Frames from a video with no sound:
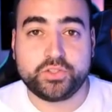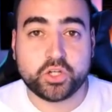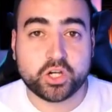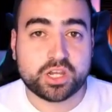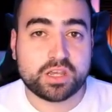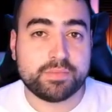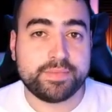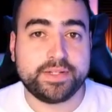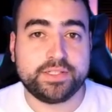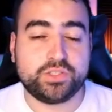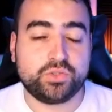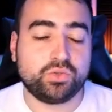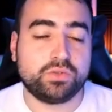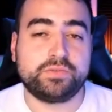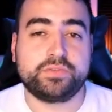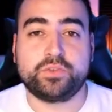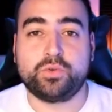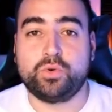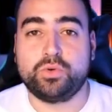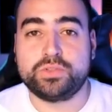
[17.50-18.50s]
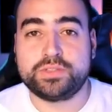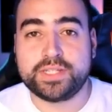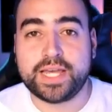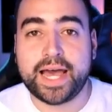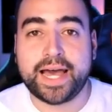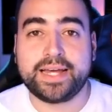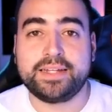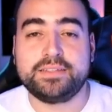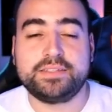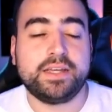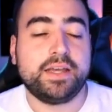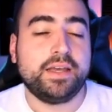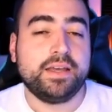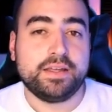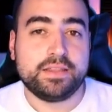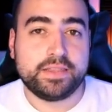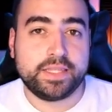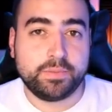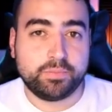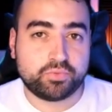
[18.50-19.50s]
document to of course add
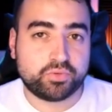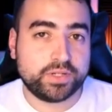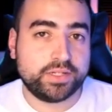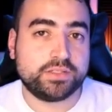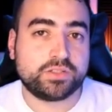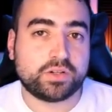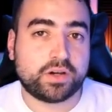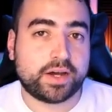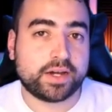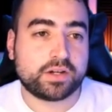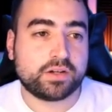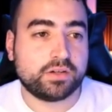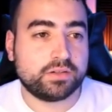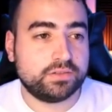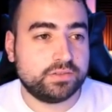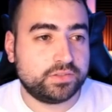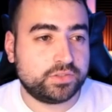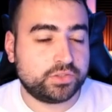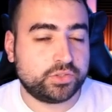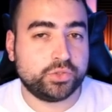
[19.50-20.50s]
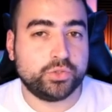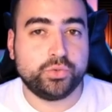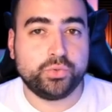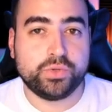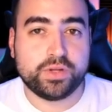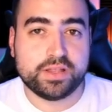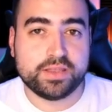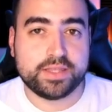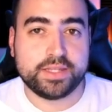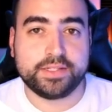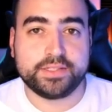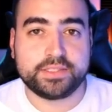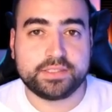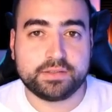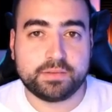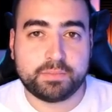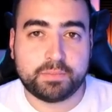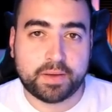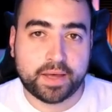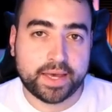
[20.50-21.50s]
the print icon to
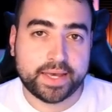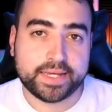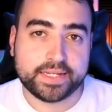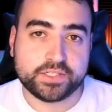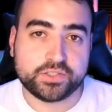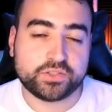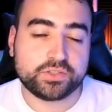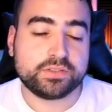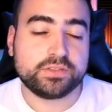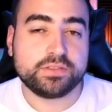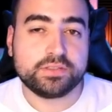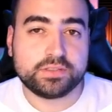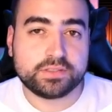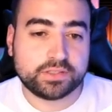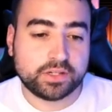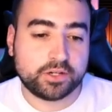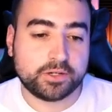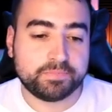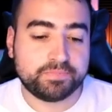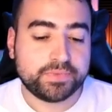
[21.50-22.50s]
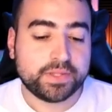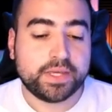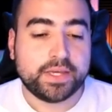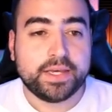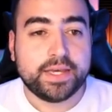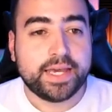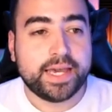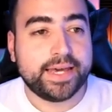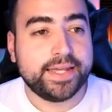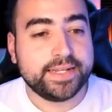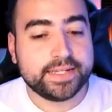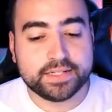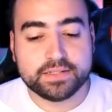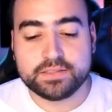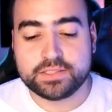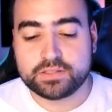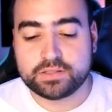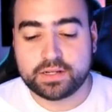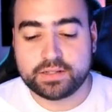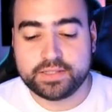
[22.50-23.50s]
this page. So heading
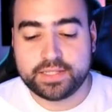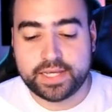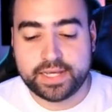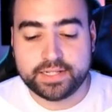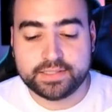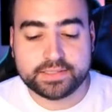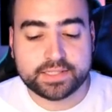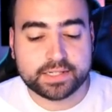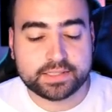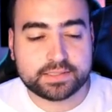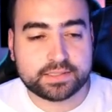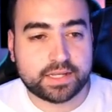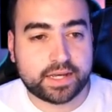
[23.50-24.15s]
inside the index